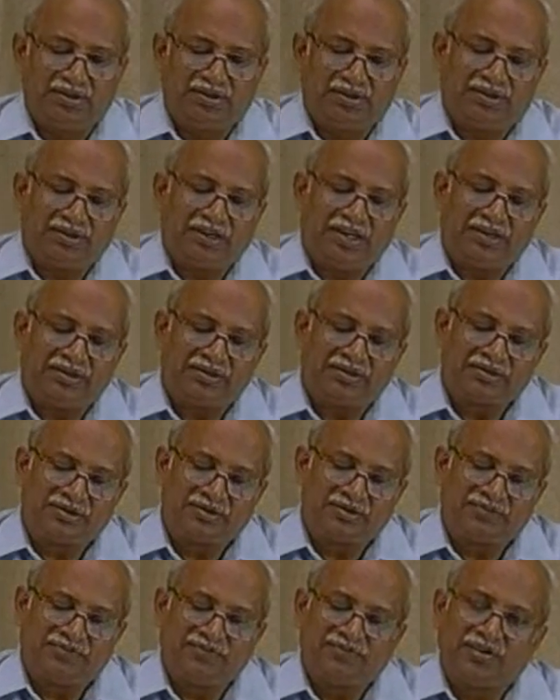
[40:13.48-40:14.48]
that is,
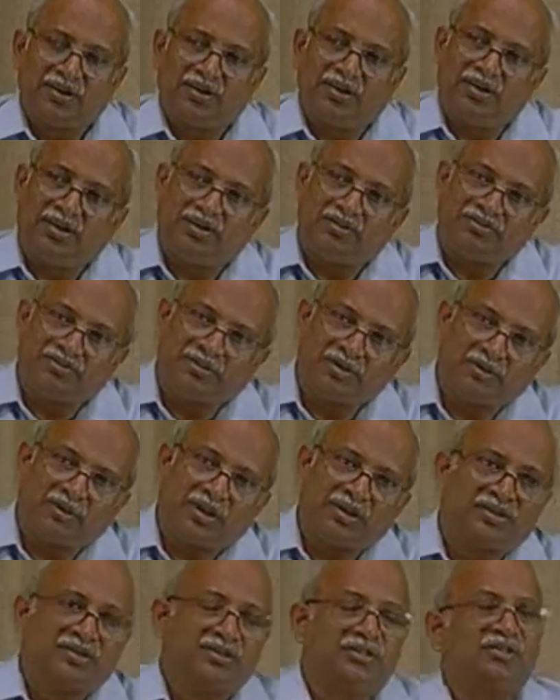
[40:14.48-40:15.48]
if the
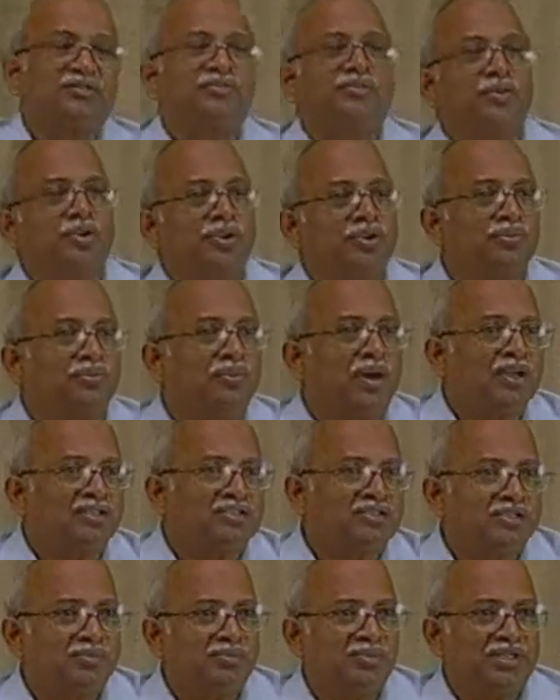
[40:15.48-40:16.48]
water is flowing past
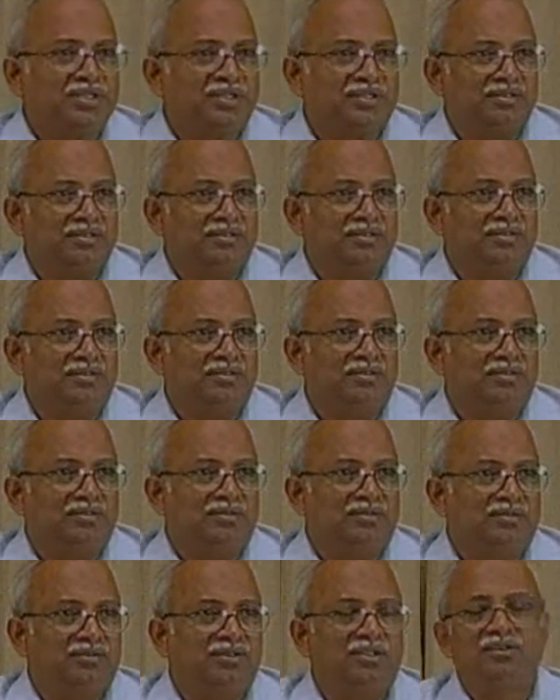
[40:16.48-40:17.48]
the metal,
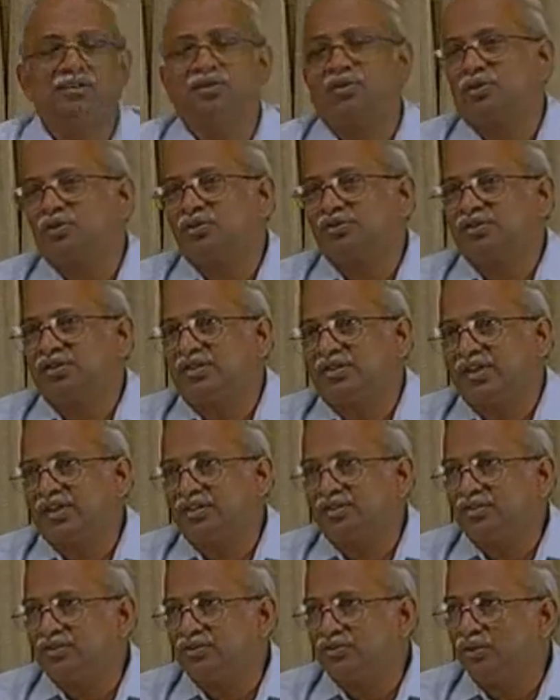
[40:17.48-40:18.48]
then corrosion rate
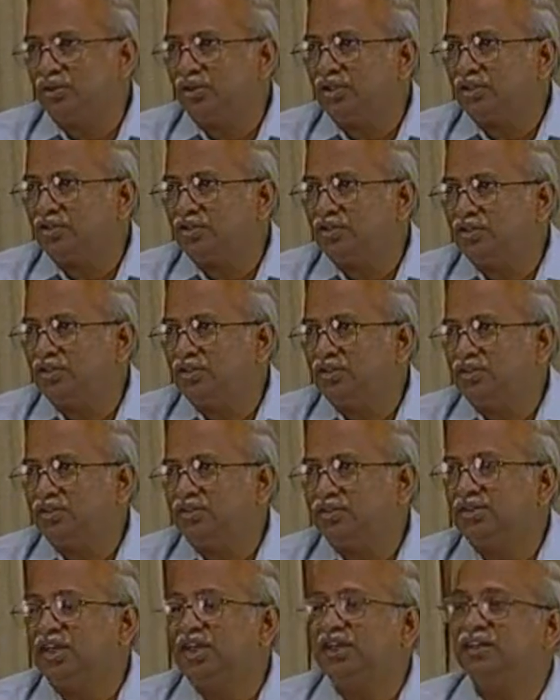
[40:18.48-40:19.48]
is slower
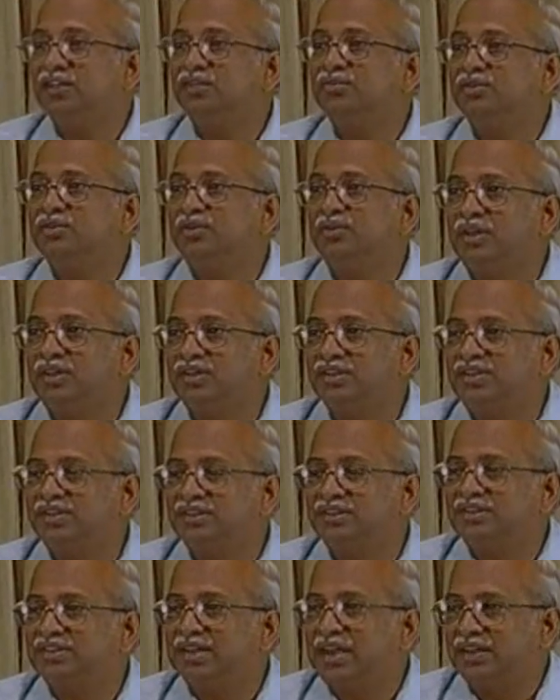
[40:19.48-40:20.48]
than if the water is
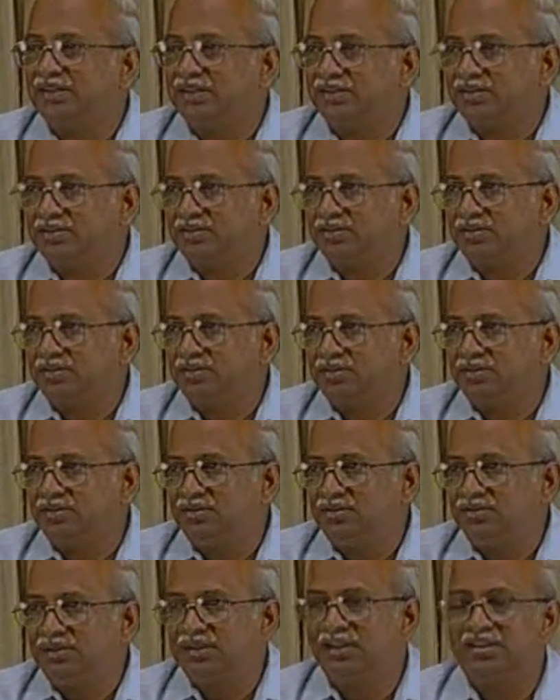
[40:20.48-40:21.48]
stagnant.
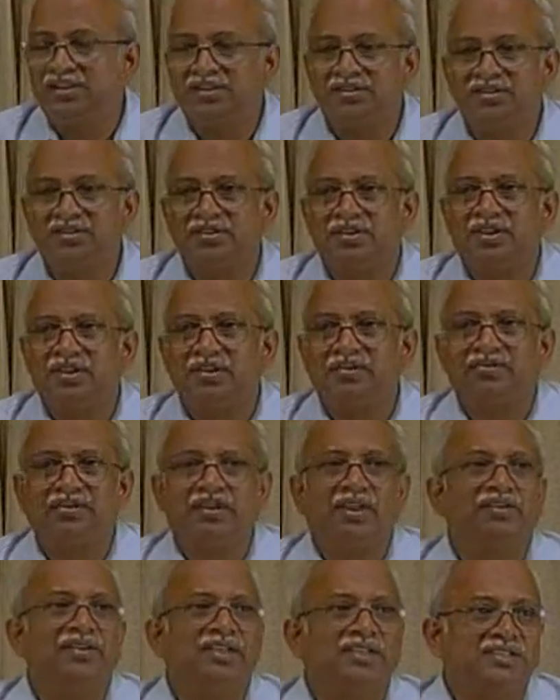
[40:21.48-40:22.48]
That is, a
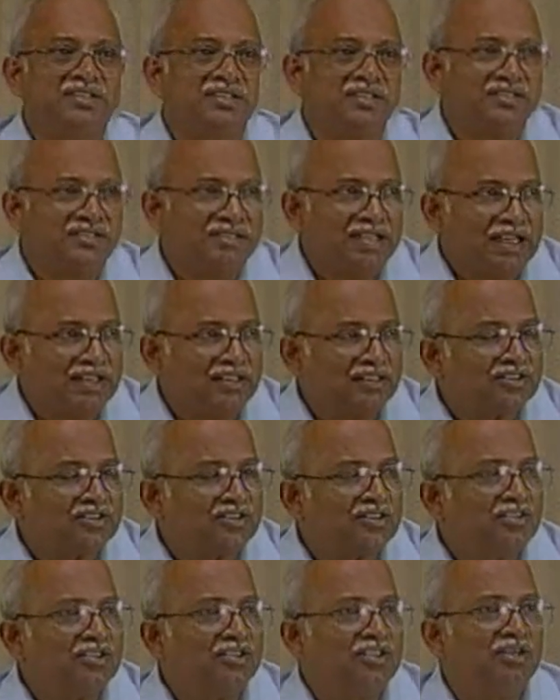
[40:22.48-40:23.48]
vessel standing
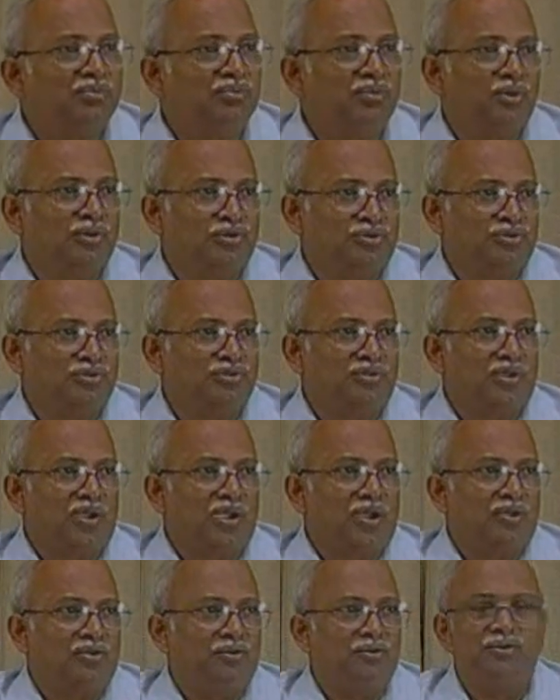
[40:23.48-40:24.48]
still in a port
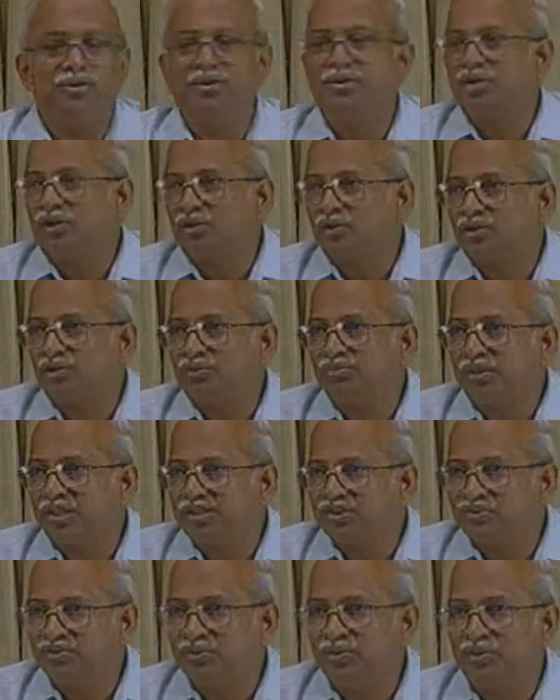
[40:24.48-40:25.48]
will corrode much
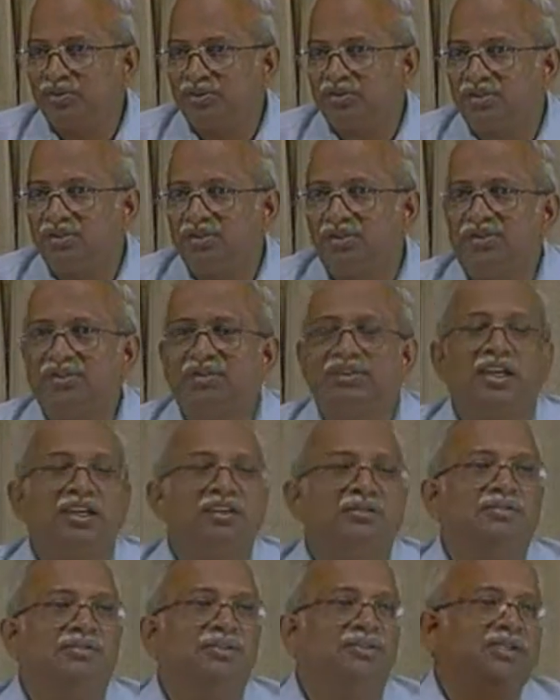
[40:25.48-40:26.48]
more than
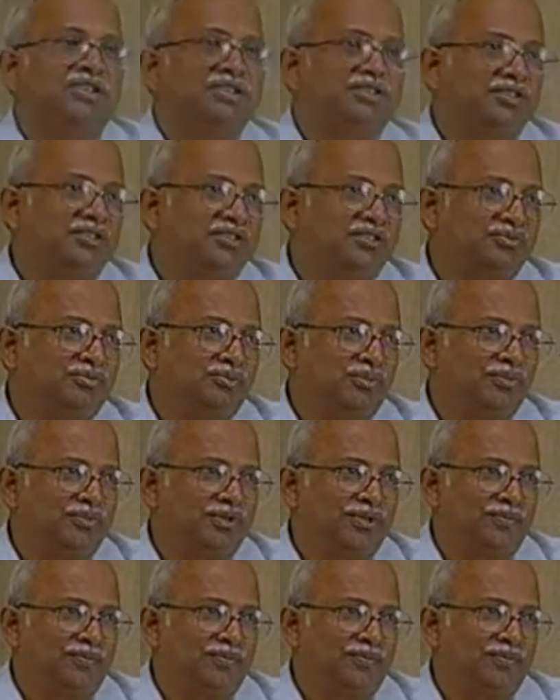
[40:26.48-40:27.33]
if the vessel is moving.